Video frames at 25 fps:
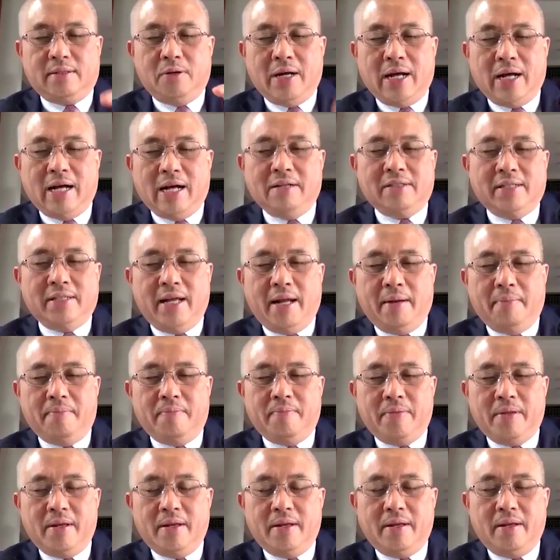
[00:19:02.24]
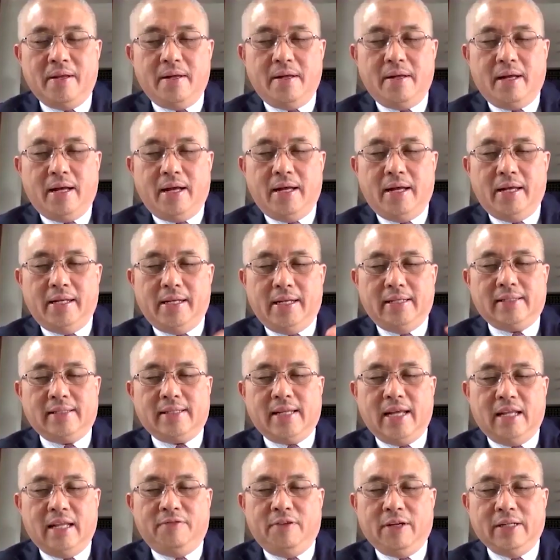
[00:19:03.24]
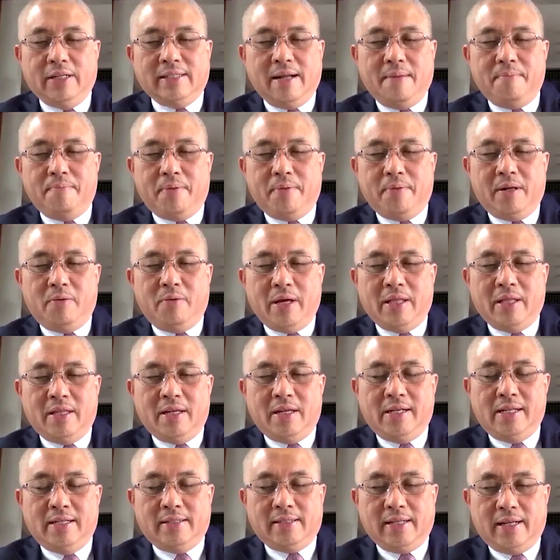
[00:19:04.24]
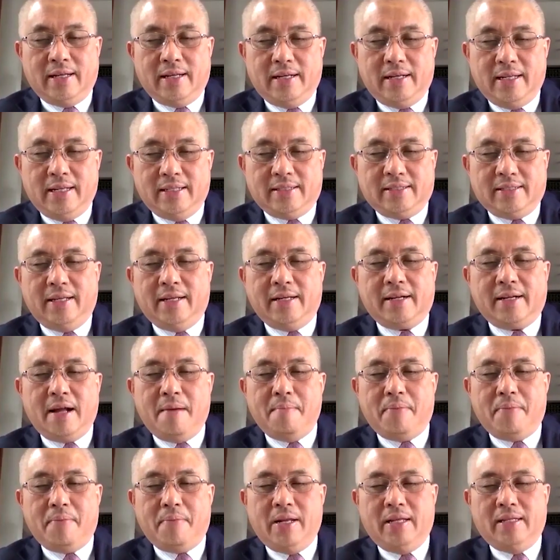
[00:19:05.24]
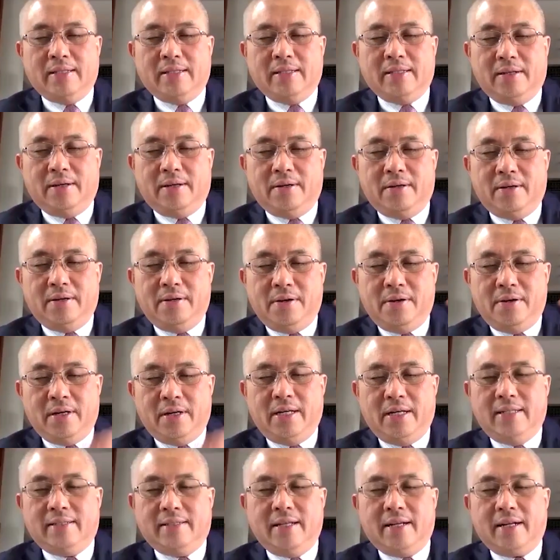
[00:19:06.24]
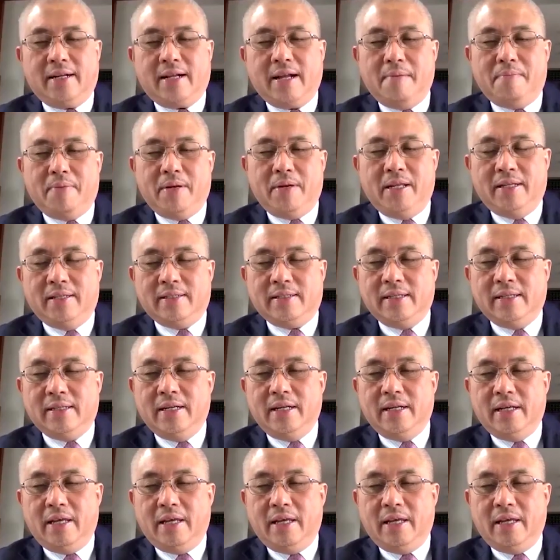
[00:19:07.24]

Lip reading: to house them. In this case, for example, whether these are listed companies or not listed companies.